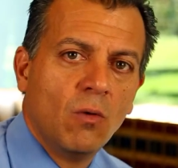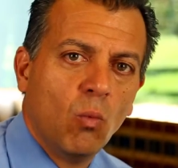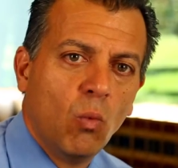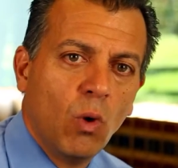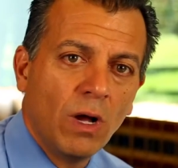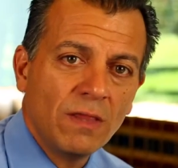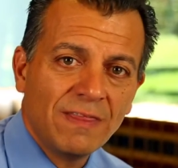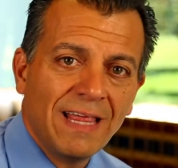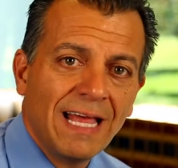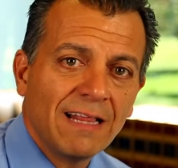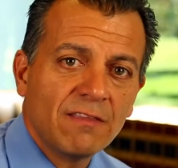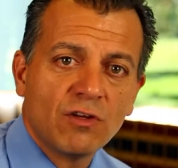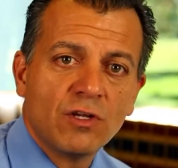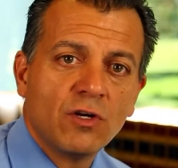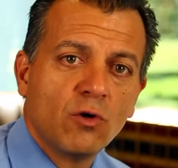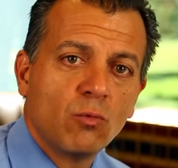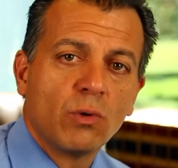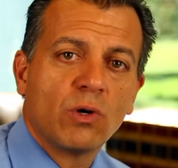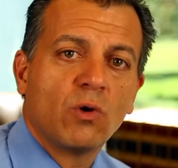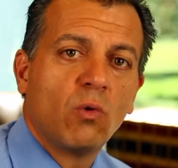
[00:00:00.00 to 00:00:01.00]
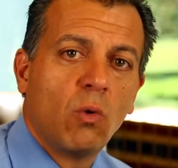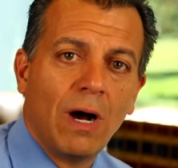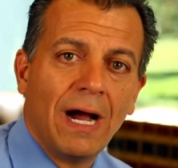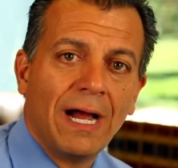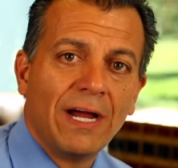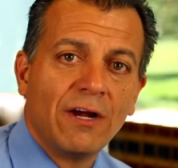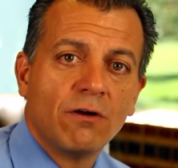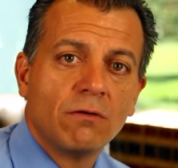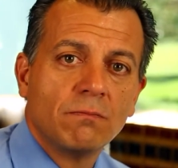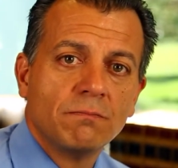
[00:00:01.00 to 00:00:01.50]
What that's going to
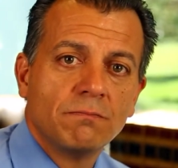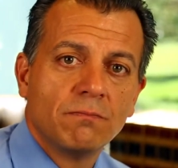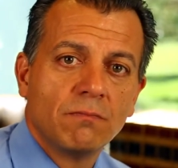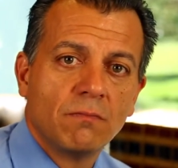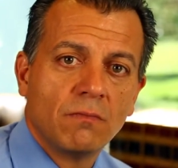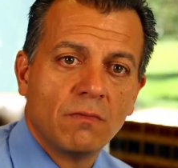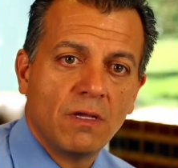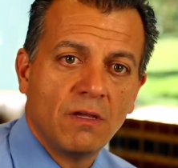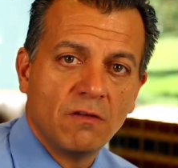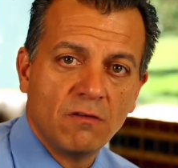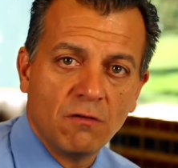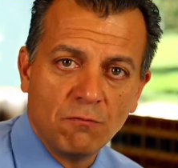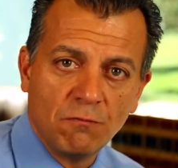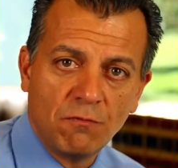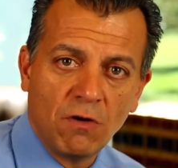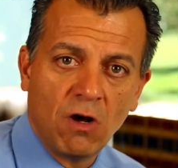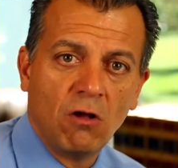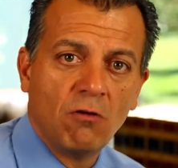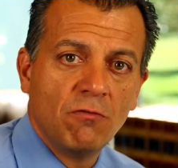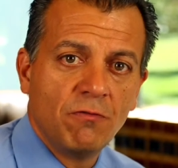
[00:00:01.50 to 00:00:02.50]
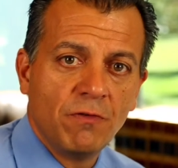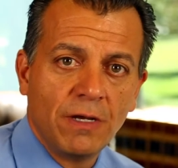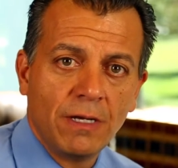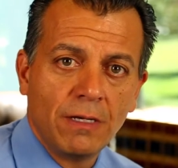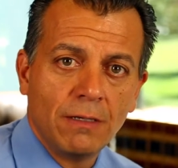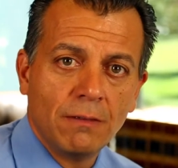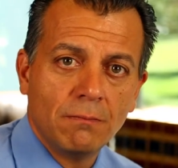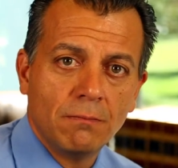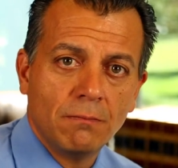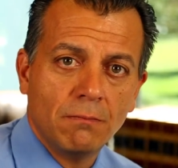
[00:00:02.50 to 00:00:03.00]
require is
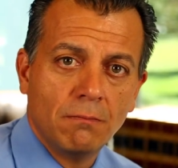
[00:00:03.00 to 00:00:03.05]
involving